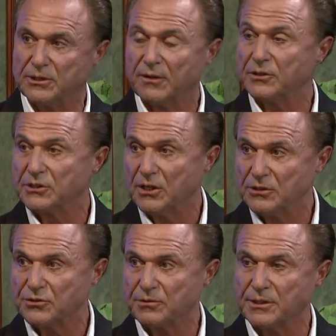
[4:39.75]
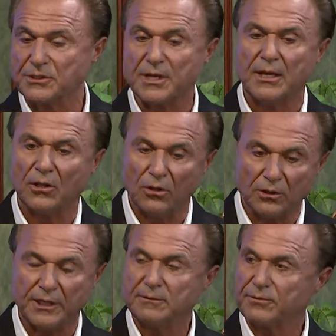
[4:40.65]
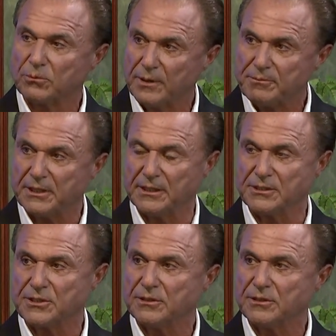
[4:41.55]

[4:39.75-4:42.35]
to other countries looking for remedies,